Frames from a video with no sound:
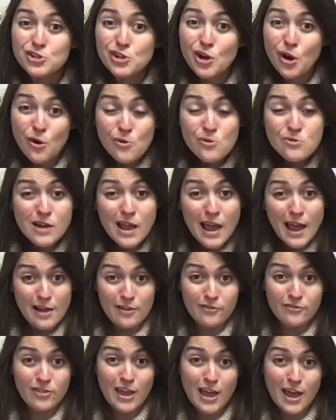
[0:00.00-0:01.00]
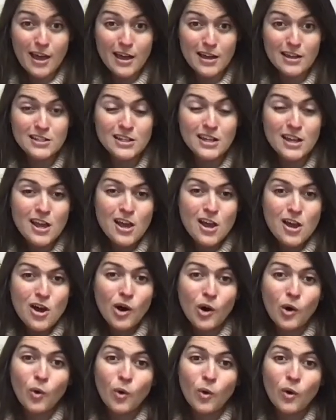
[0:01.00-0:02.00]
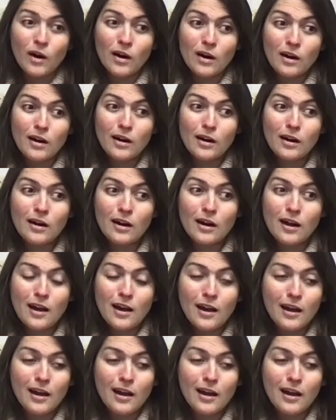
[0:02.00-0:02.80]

don't have that, or